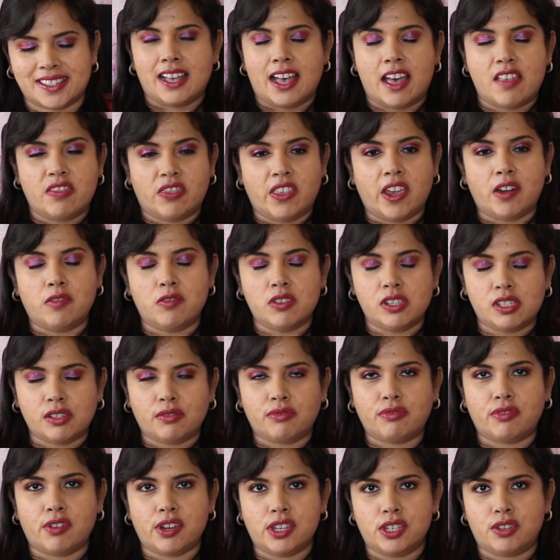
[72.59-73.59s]
And there is a
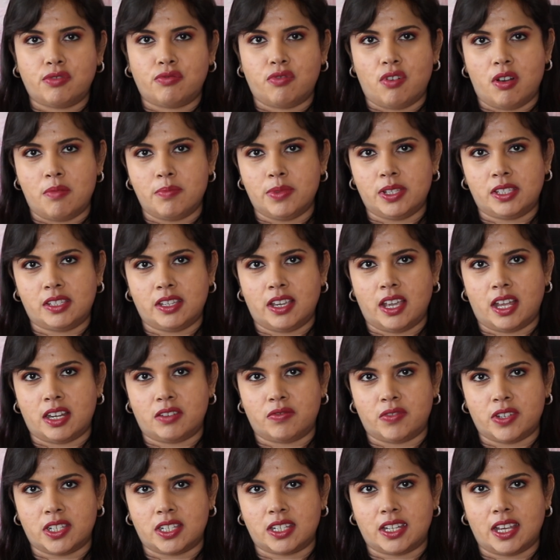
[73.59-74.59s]
French pharmacy
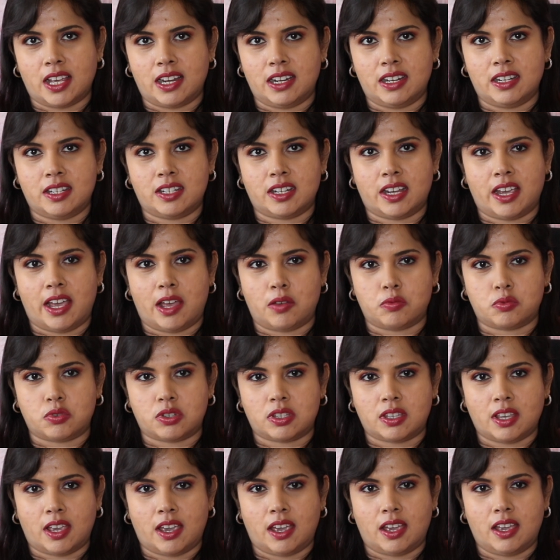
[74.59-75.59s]
advent calendar out
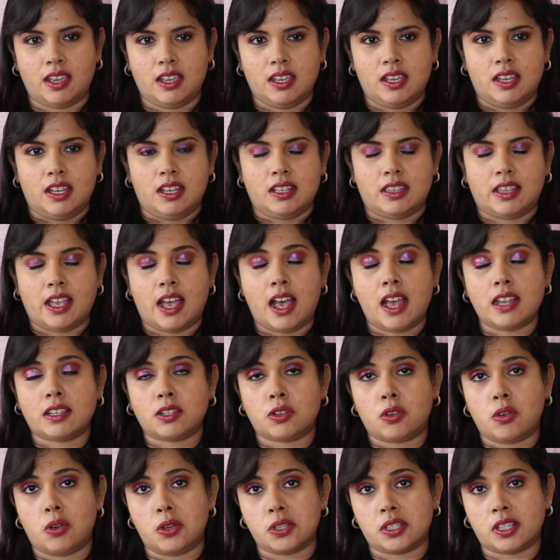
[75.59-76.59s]
there that
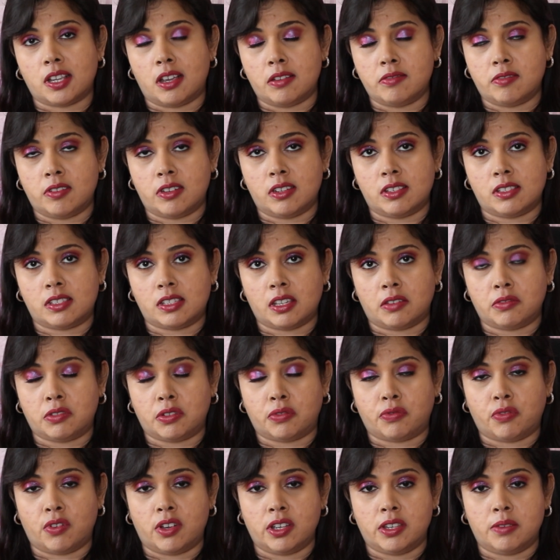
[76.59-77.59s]
costs one hundred
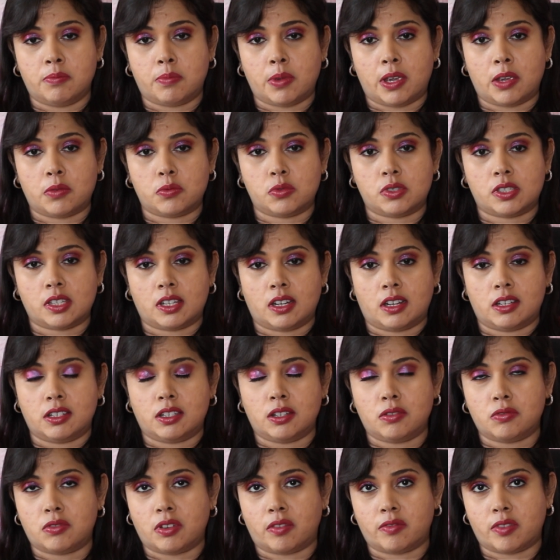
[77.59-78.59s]
seventy-five pounds, and I
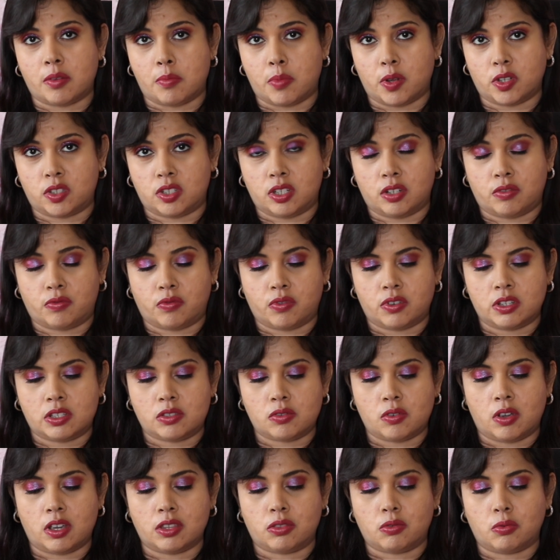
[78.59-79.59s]
don't have the budget for it,
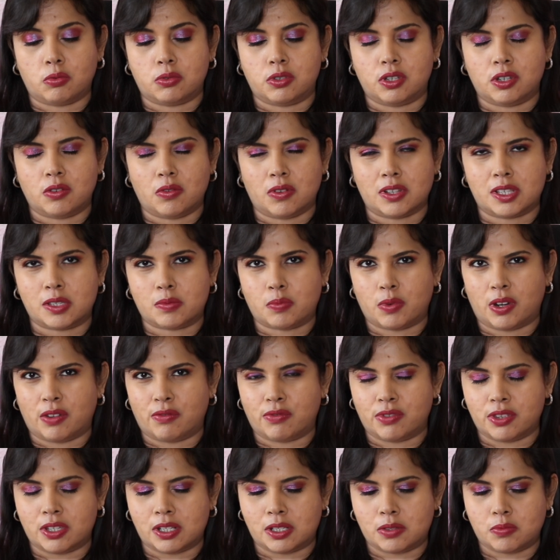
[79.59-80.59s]
so I thought, you know, I'd spring
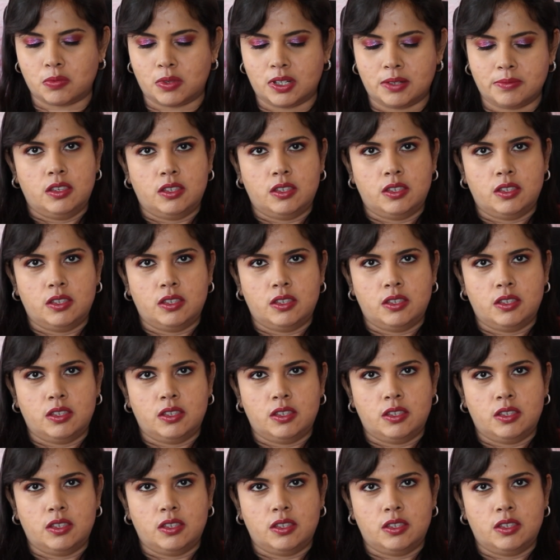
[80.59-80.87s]
for this one.